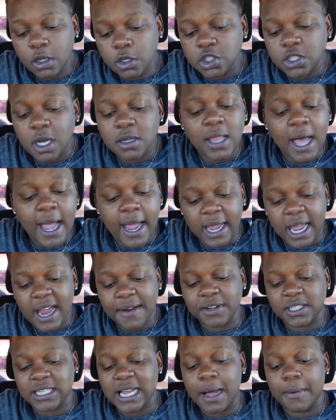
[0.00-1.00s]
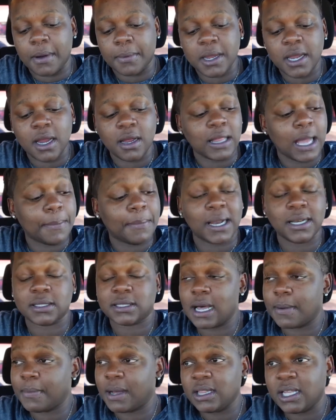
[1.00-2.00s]
So like every time I'm here, like by the
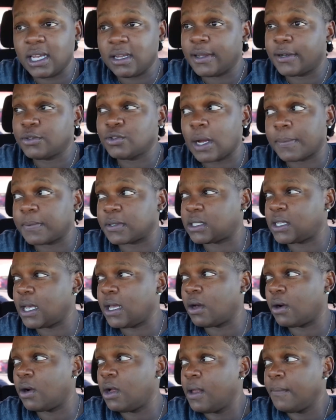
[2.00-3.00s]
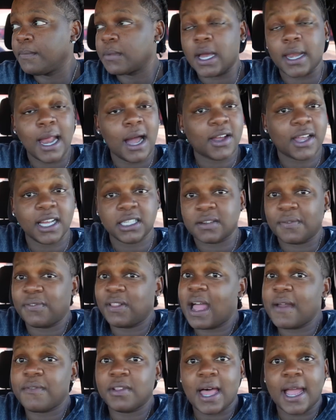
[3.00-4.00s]
time I leave, they'll drop a sale, and I'll catch a
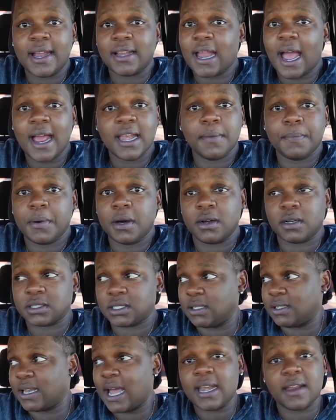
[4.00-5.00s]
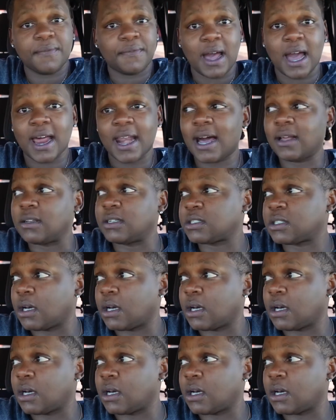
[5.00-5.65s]
flight for like $90, $95.